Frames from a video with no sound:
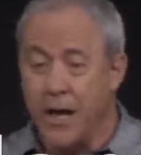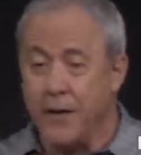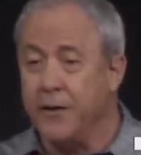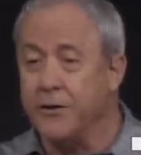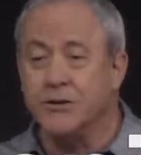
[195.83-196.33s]

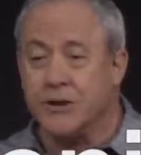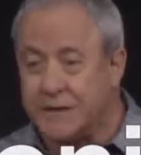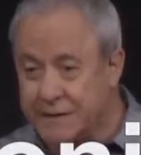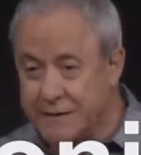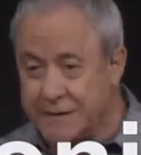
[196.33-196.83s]
And here
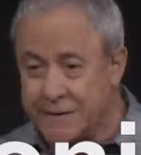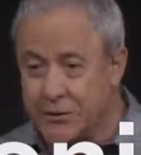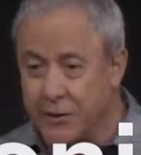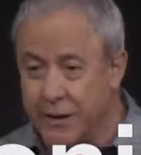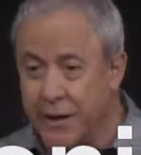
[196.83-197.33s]
Jesus is
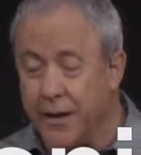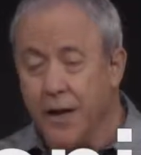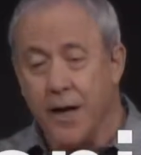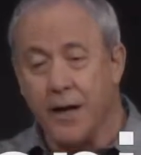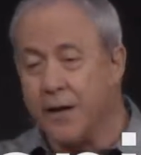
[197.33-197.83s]
doing it,
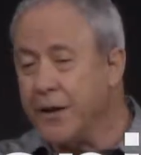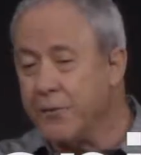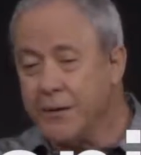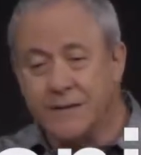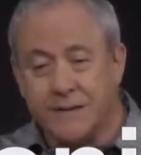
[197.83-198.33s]
and I
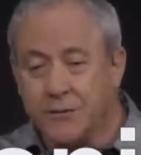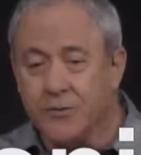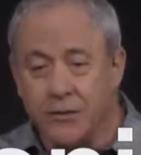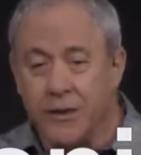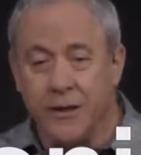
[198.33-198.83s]
think we still
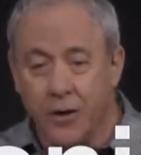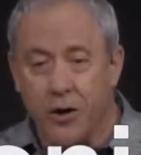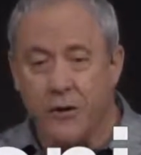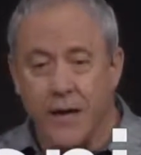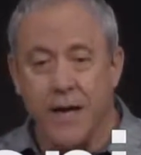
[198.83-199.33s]
do it in
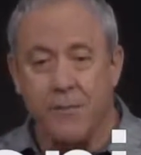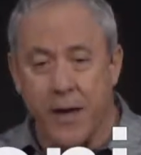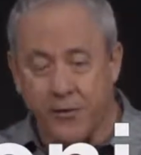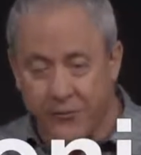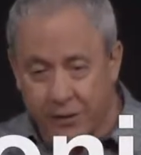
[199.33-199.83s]
our day,
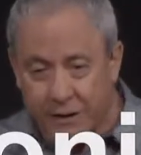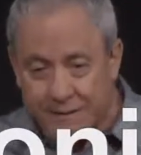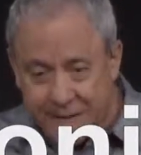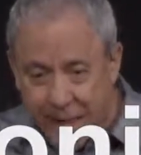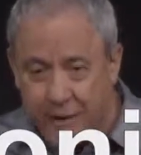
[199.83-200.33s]
man. If you're going to
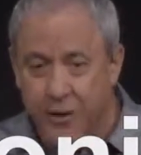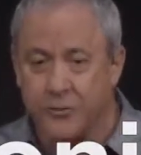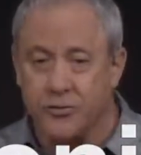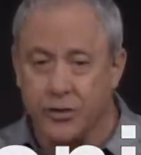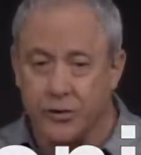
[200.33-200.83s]
stand
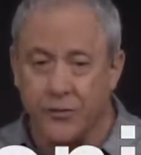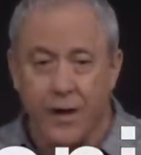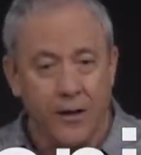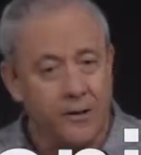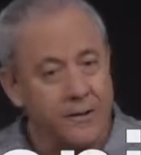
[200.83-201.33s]
on
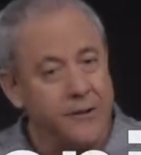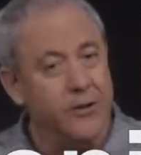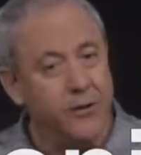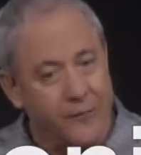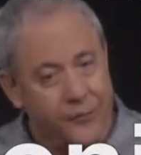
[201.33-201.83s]
truth,
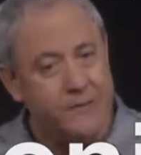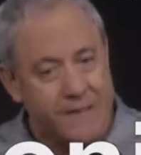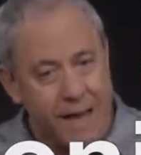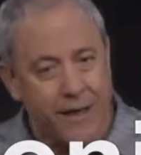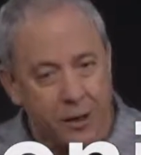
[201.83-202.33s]
you're, if you're
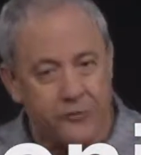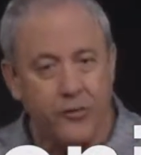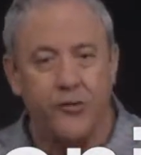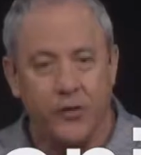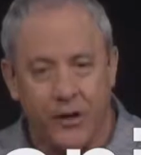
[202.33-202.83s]
standing on
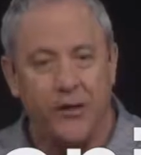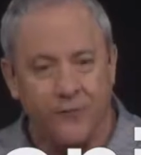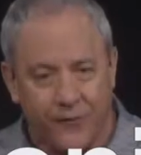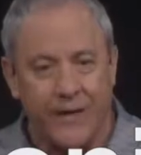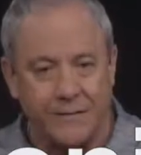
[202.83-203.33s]
truth, you're going to
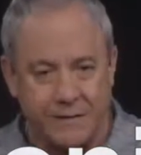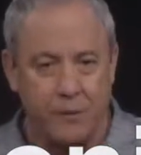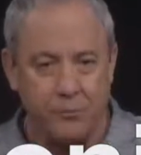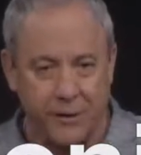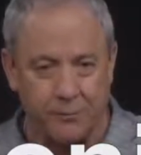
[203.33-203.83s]
offend
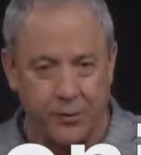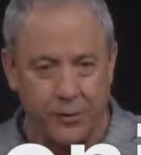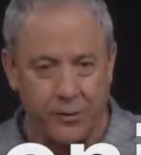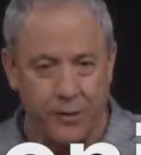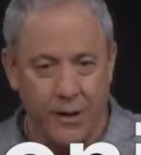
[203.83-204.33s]
some
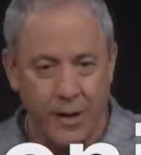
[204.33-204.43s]
people.